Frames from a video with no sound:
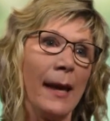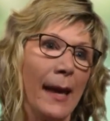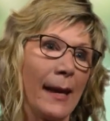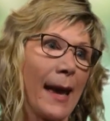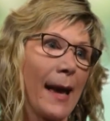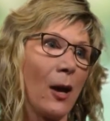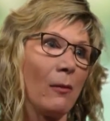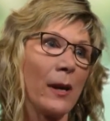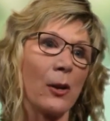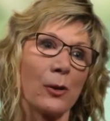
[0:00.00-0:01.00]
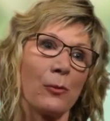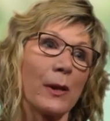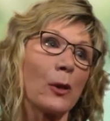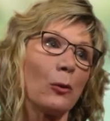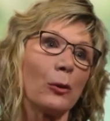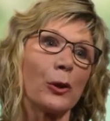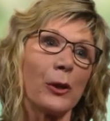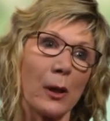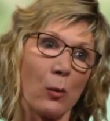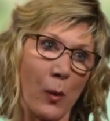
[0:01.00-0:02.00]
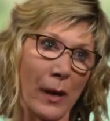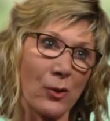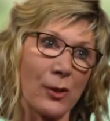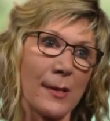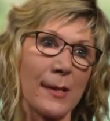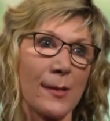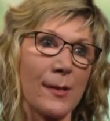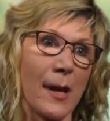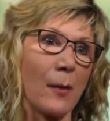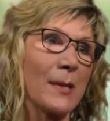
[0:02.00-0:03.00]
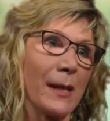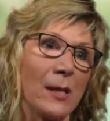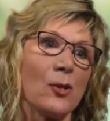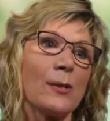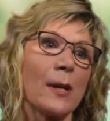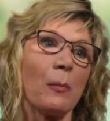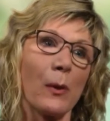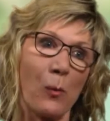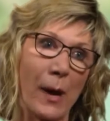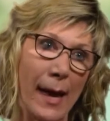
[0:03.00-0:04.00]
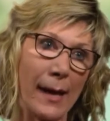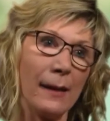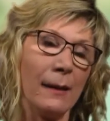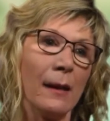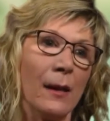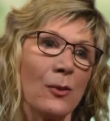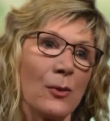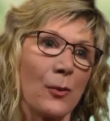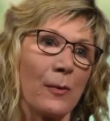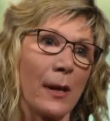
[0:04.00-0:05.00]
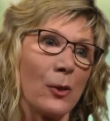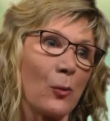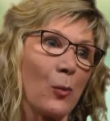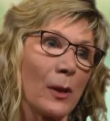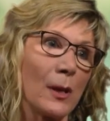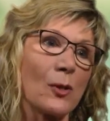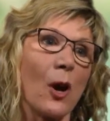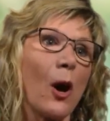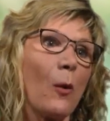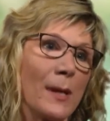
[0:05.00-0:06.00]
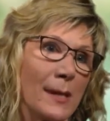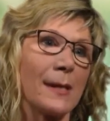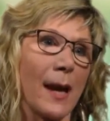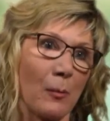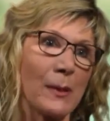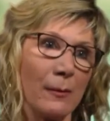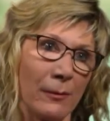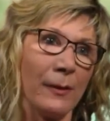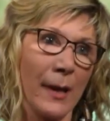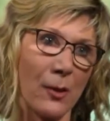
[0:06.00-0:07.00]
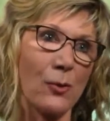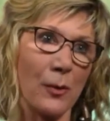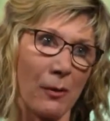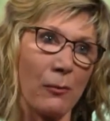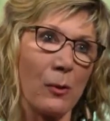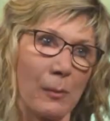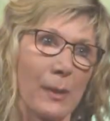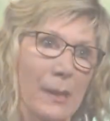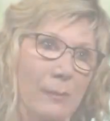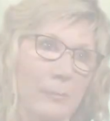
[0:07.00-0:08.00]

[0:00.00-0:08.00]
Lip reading: and how there are critical learning questions and steps at each step of the way so that your work is always adaptive as you go forward.